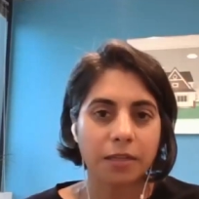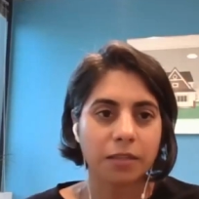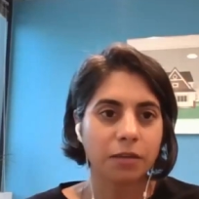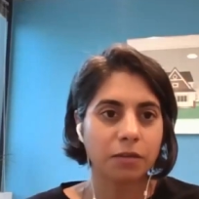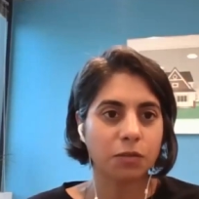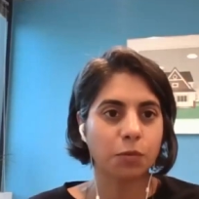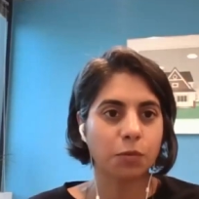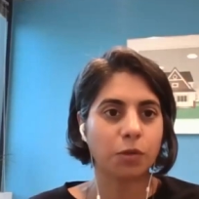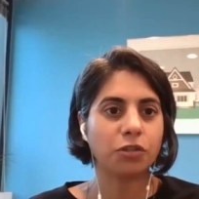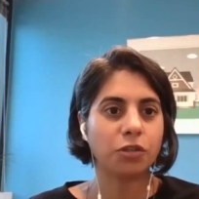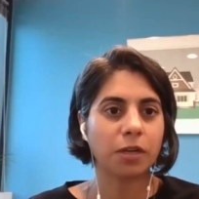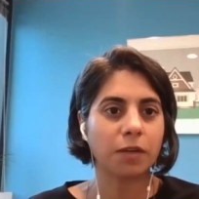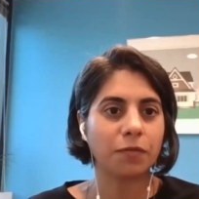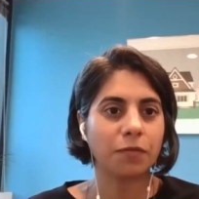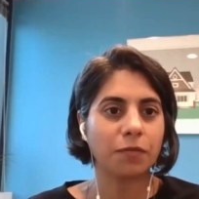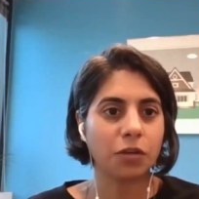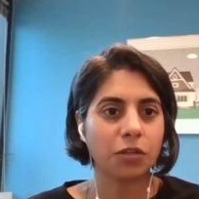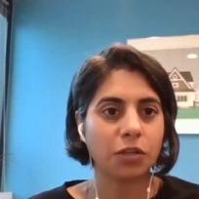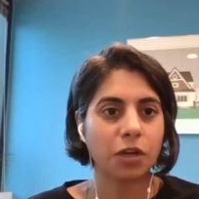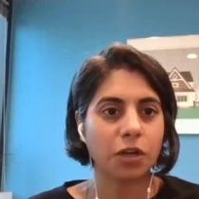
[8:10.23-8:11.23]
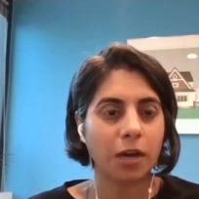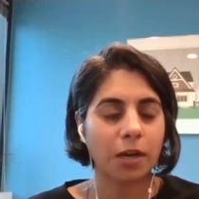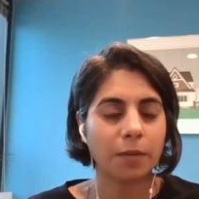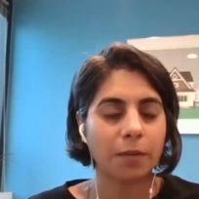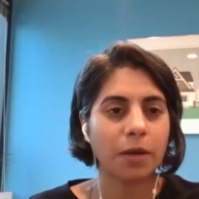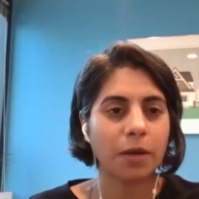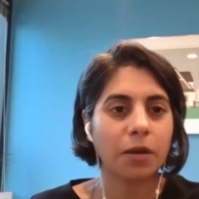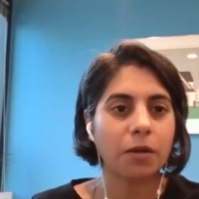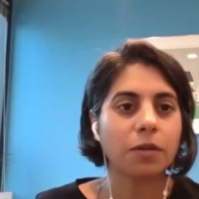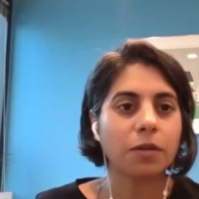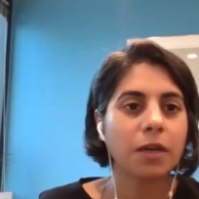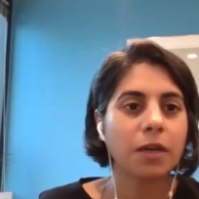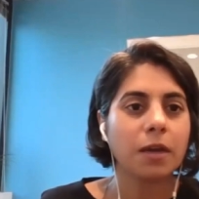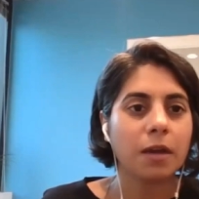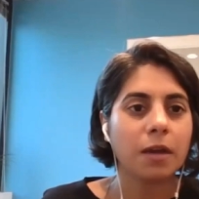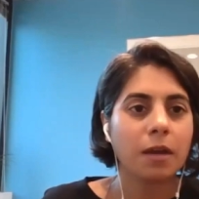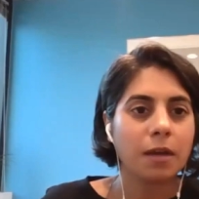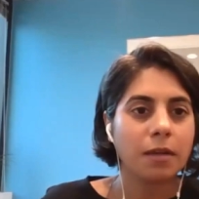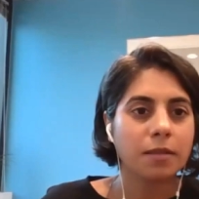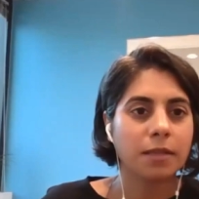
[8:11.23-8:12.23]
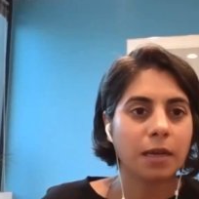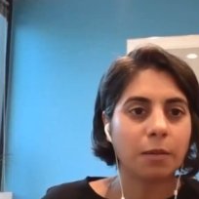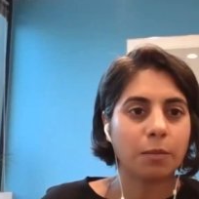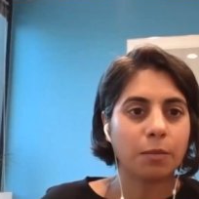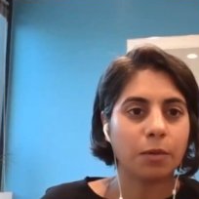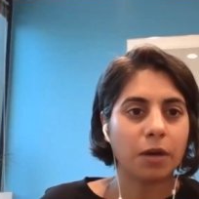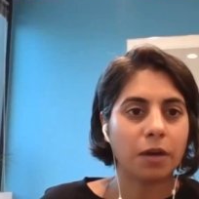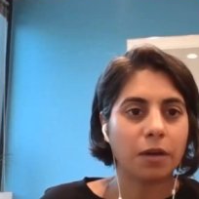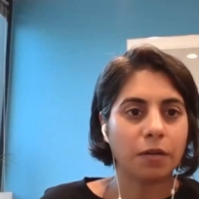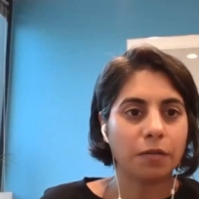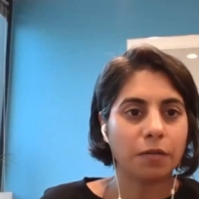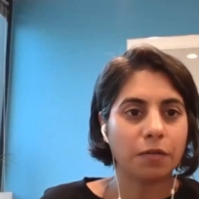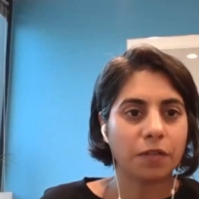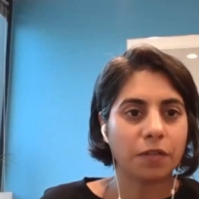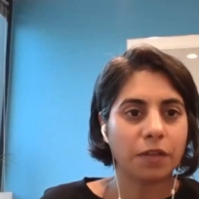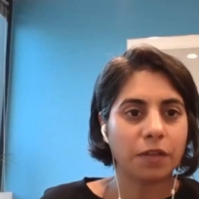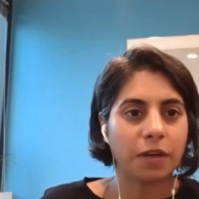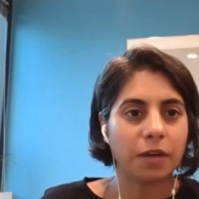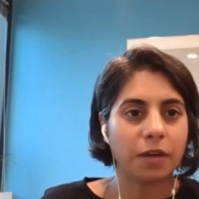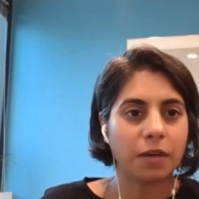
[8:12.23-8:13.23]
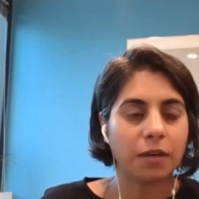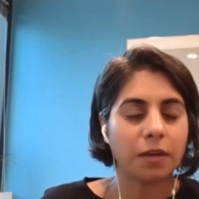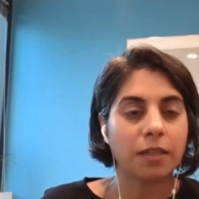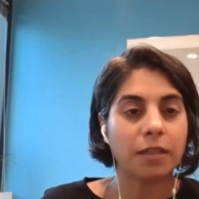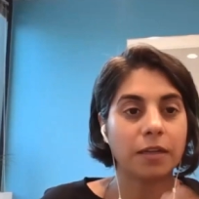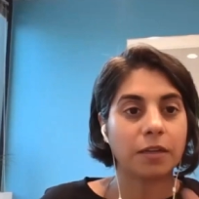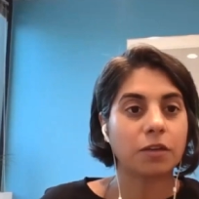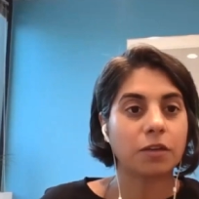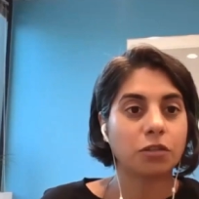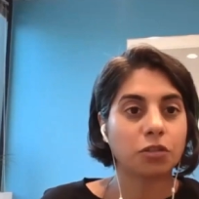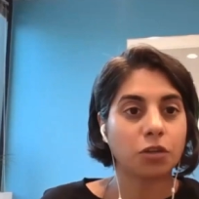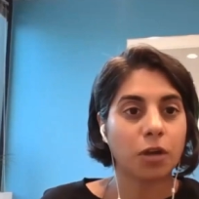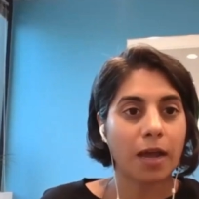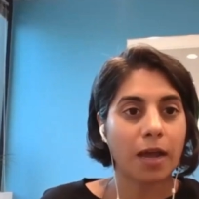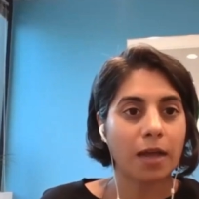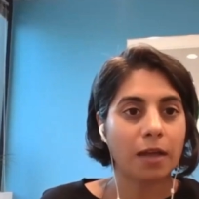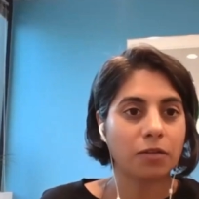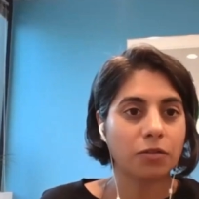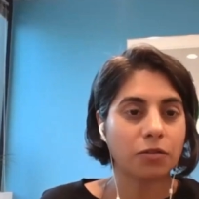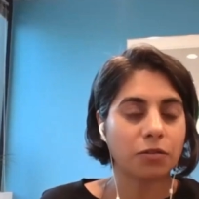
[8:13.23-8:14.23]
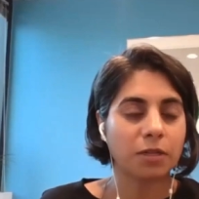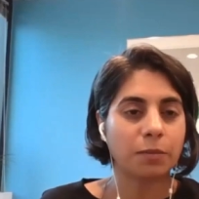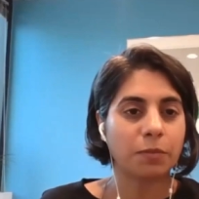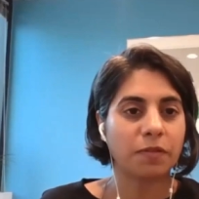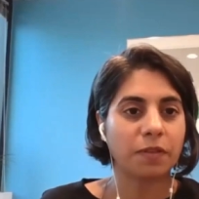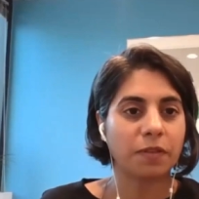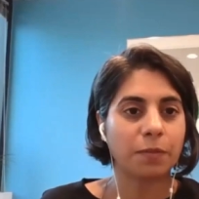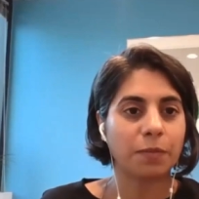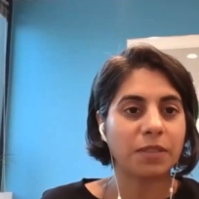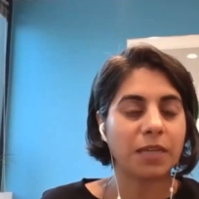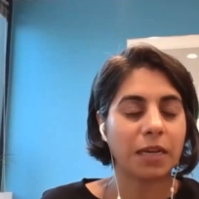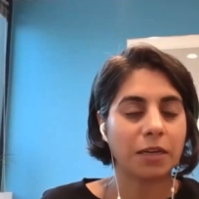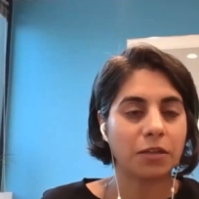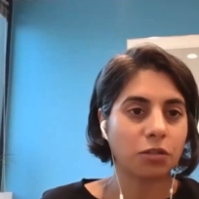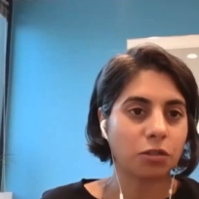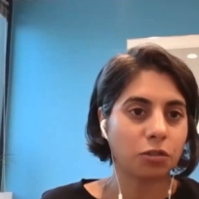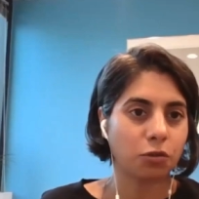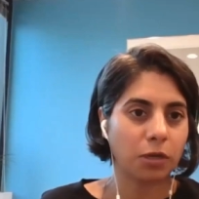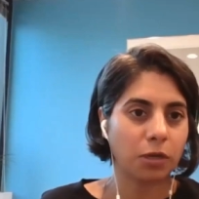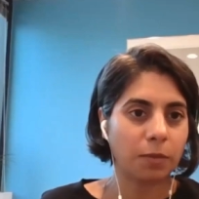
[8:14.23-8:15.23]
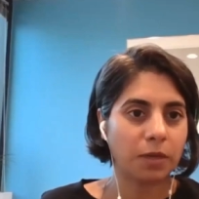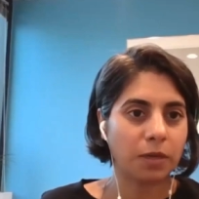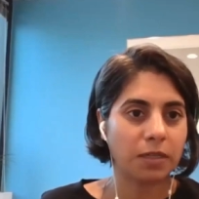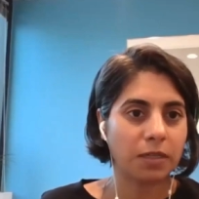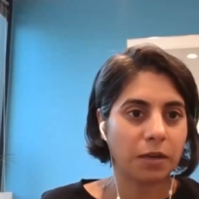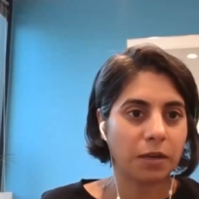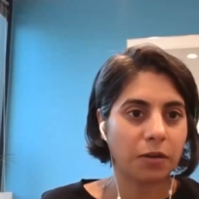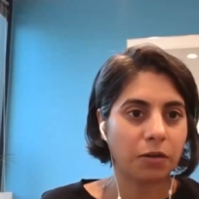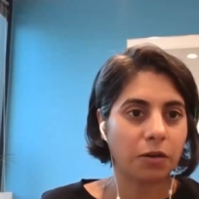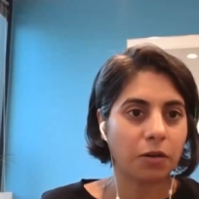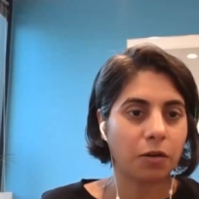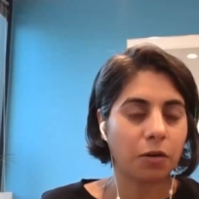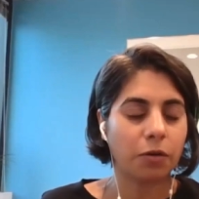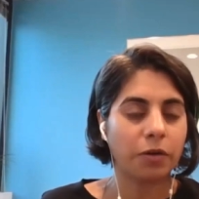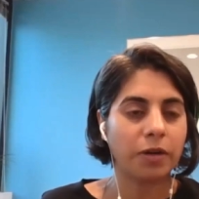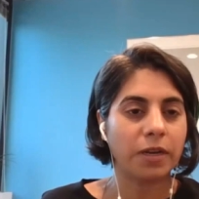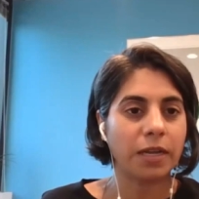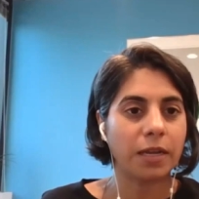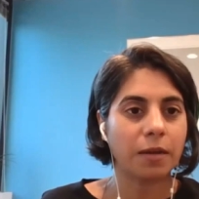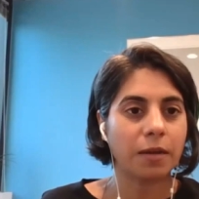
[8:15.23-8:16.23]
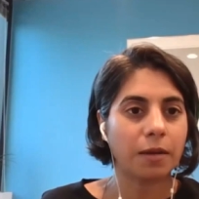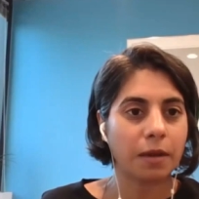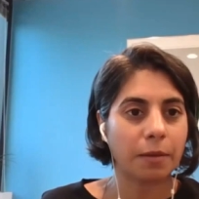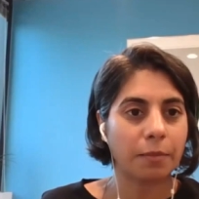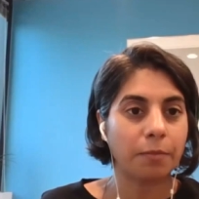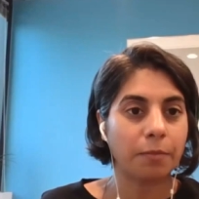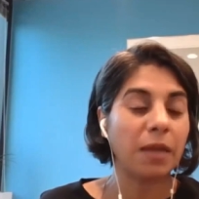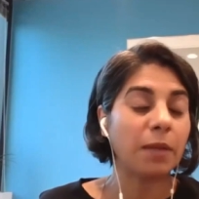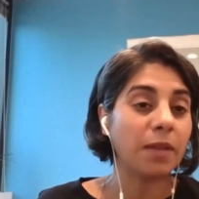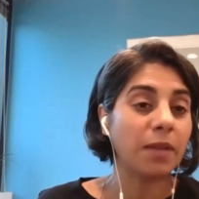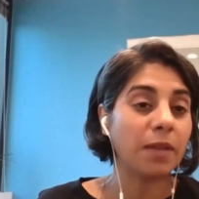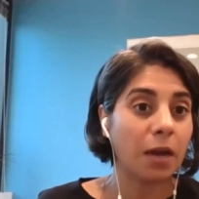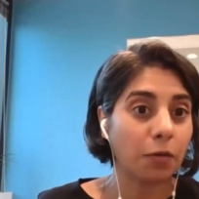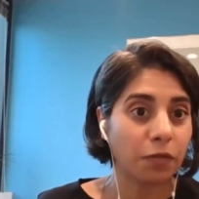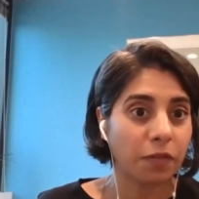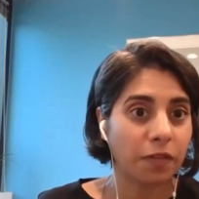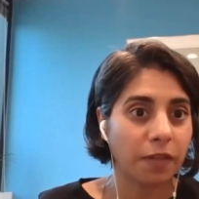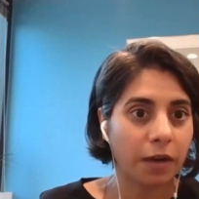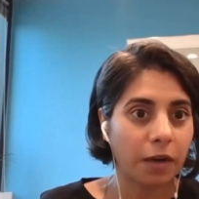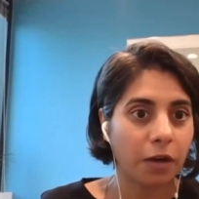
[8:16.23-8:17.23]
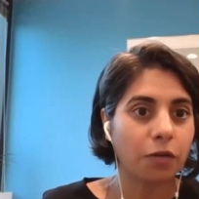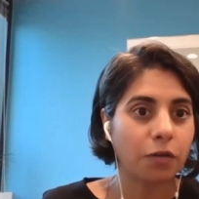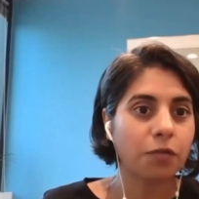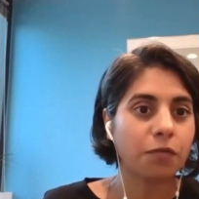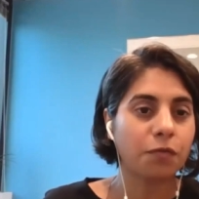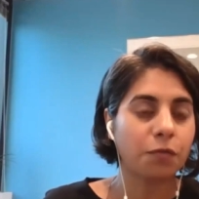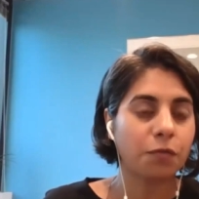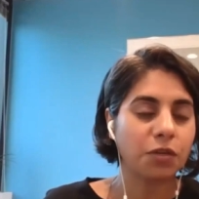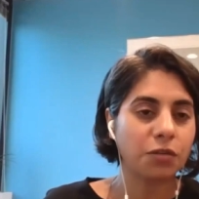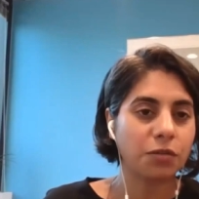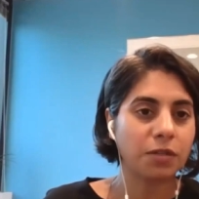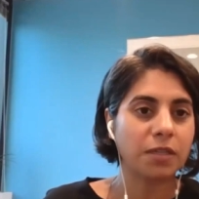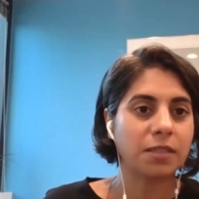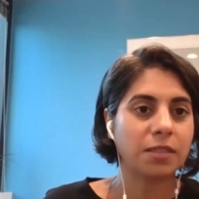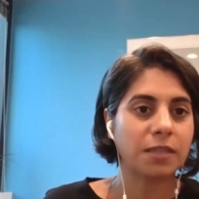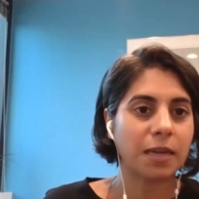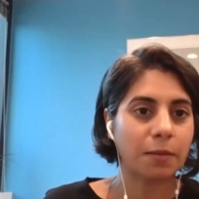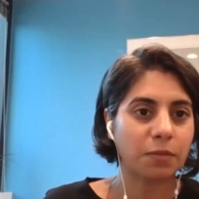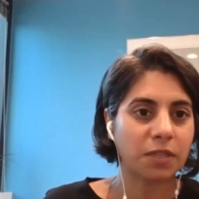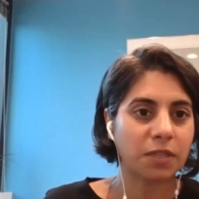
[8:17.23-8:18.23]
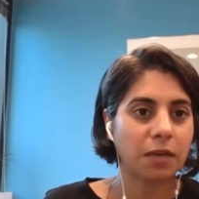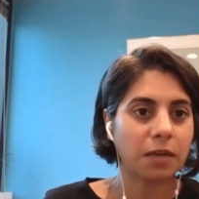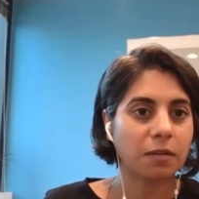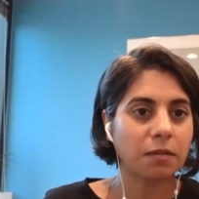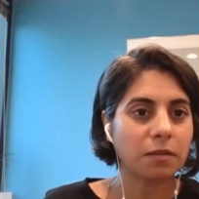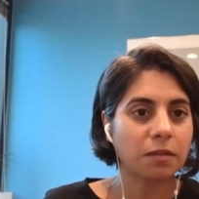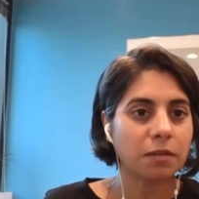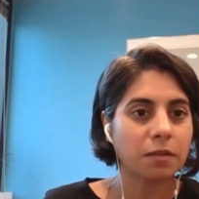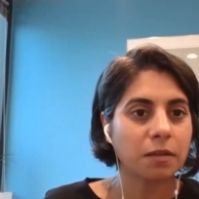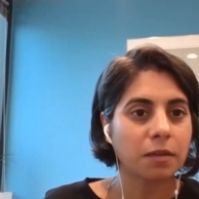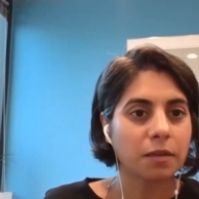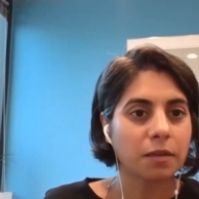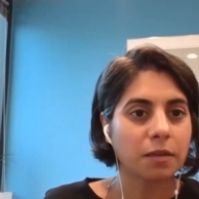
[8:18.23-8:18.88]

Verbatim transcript: So I was wondering if you could talk about some of the clinical trials or some of the potential treatments that are already maybe out there using stem cells?